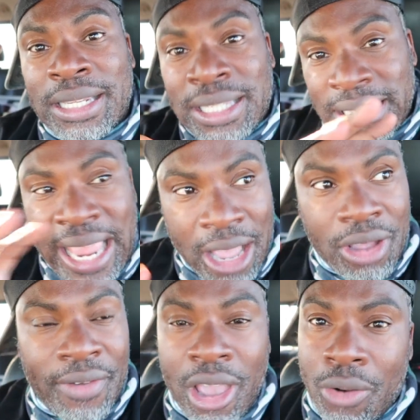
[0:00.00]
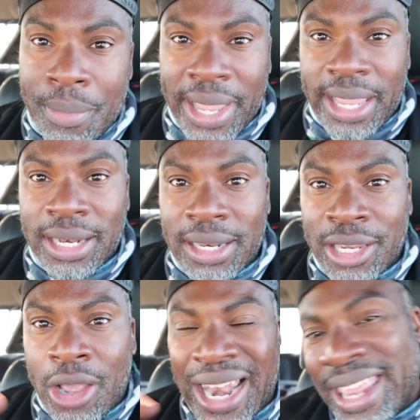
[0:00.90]
does it count if I caught it with my hand?
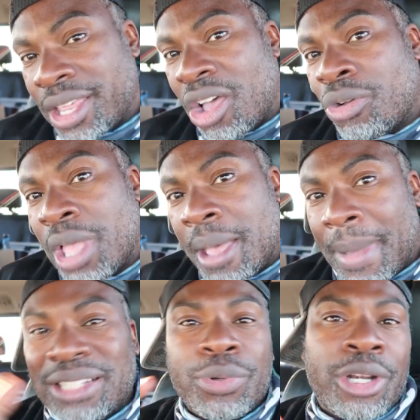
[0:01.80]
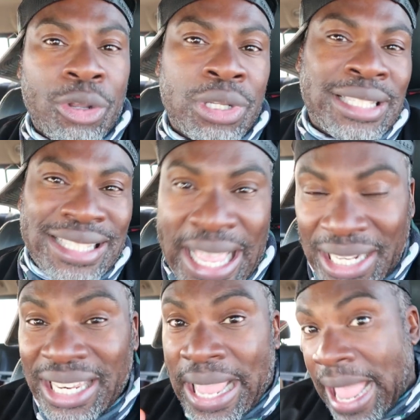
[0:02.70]
You know, I let it go, but I just want to know, does it
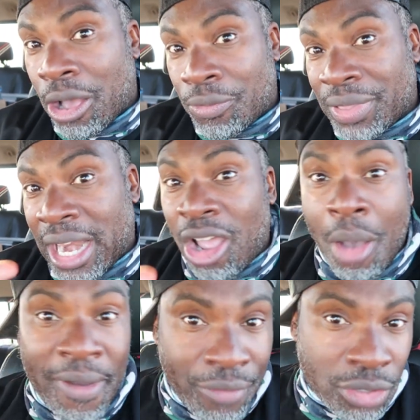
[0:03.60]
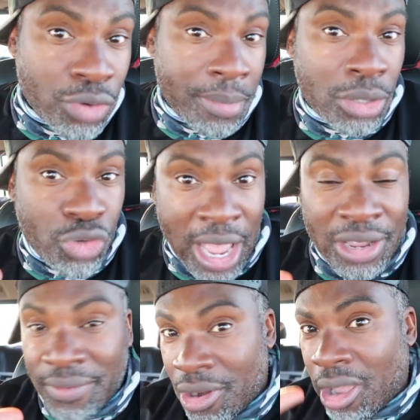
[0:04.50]
technically count that I caught my first rainbow
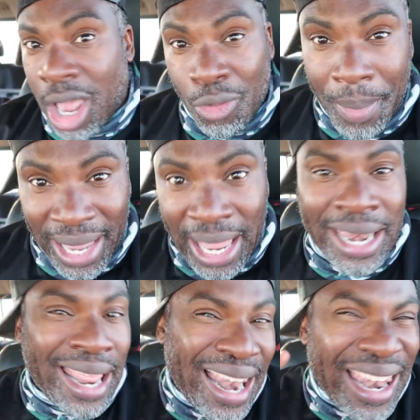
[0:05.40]
trout even though I caught it with my hand?